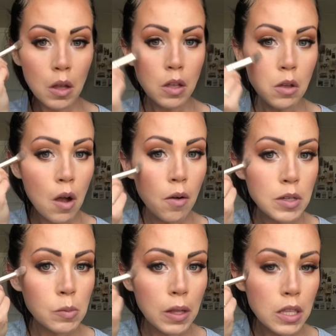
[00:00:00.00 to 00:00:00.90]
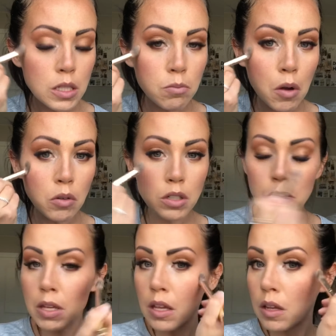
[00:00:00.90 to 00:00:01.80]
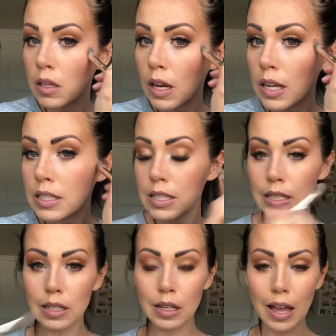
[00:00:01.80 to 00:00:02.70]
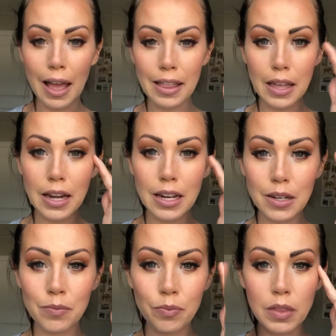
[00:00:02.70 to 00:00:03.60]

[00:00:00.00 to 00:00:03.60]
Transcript: You always want this bone to be nice and highlighted.